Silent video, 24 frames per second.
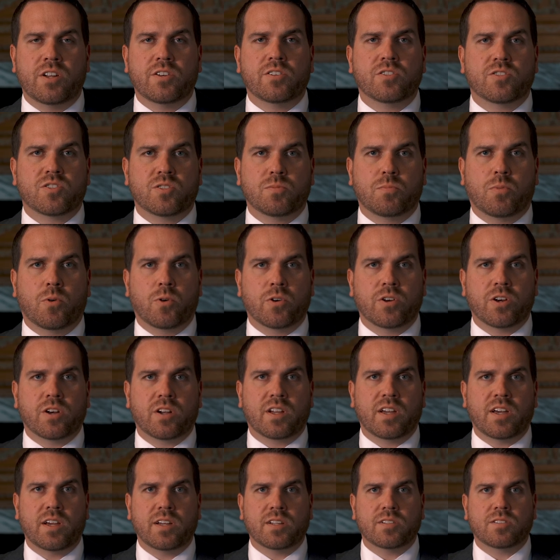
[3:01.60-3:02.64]
to support your
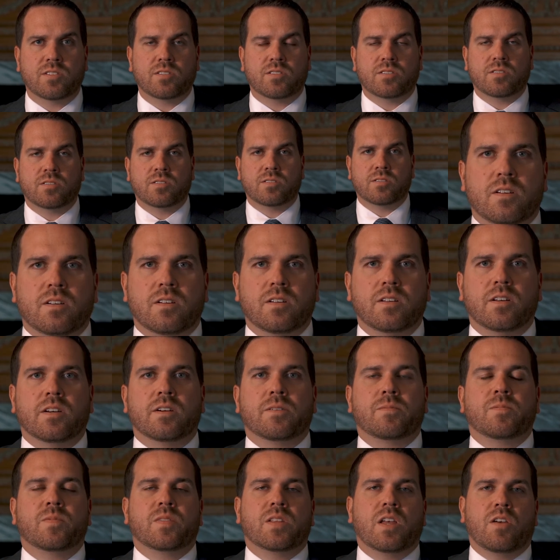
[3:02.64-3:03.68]
case. Yeah.
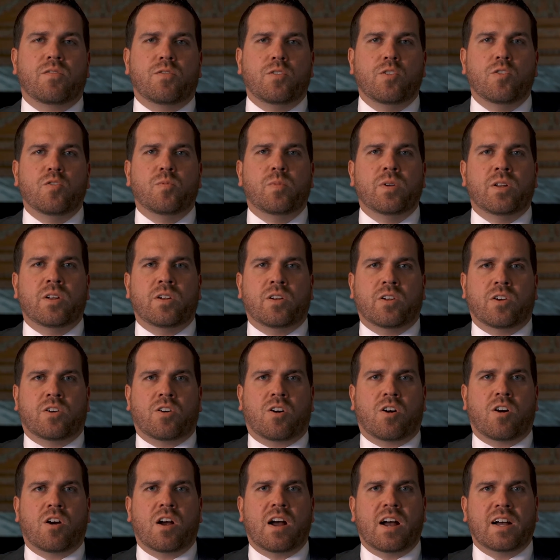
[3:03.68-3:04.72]
If you've been in a
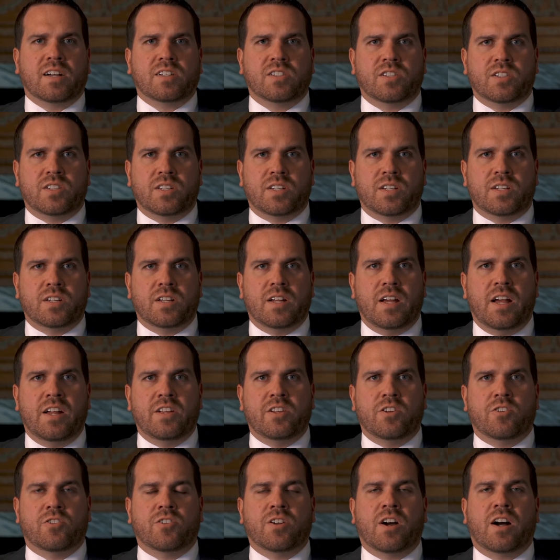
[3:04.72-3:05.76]
car accident and
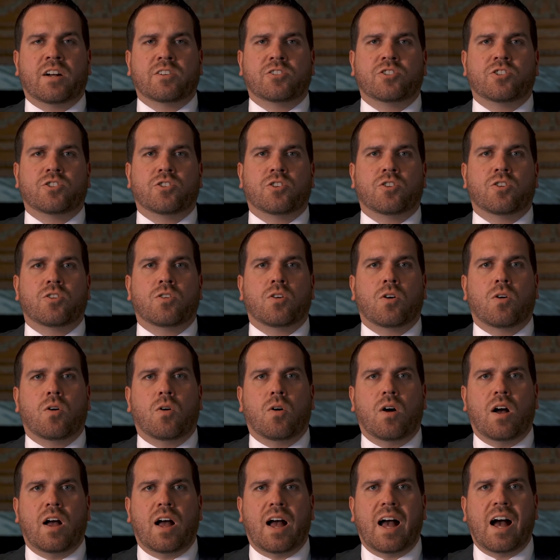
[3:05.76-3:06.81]
you're not sure
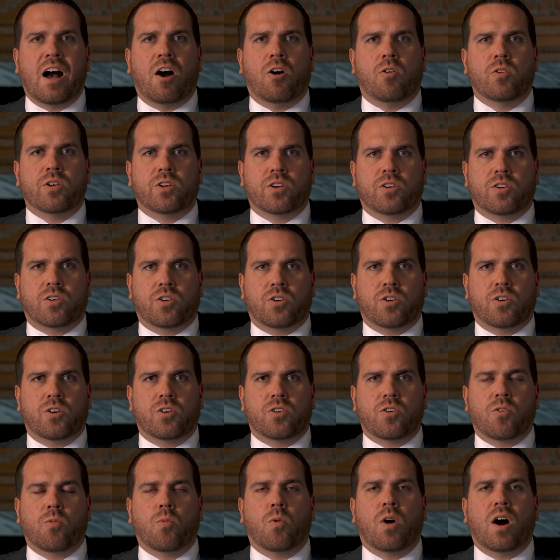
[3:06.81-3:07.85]
how it occurred
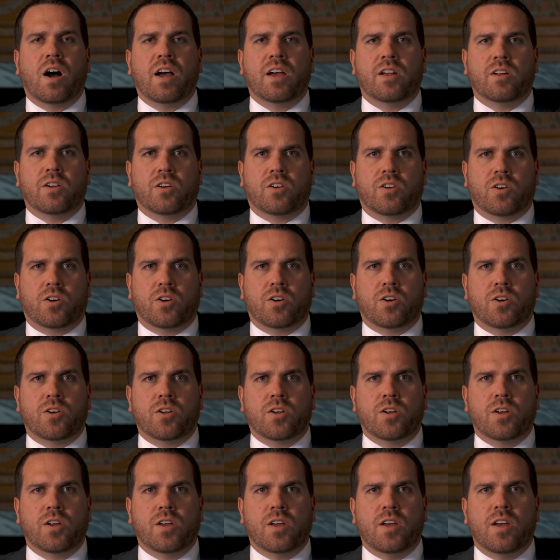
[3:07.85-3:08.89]
or why it occurred,
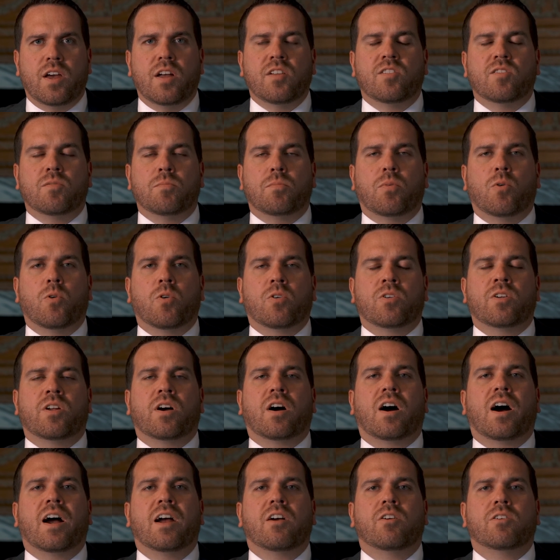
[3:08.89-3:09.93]
it's important to
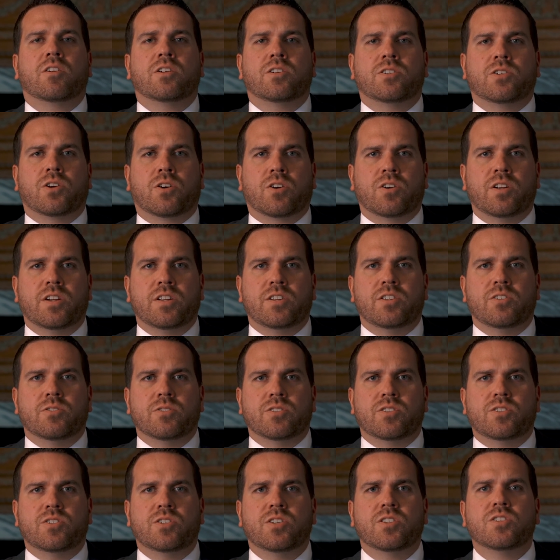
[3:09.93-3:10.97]
hire an attorney to
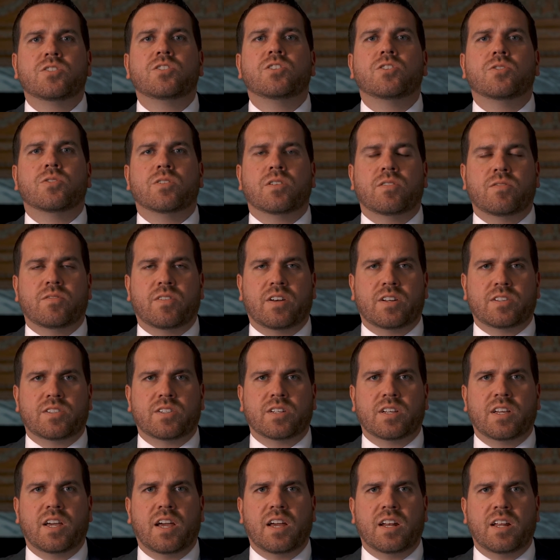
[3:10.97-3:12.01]
assist you in
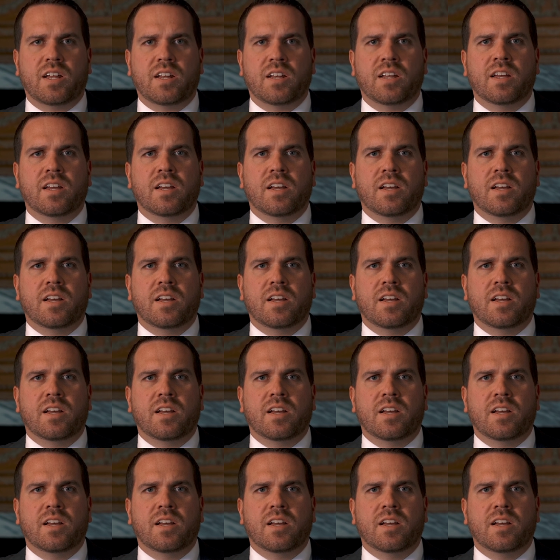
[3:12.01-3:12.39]
investigating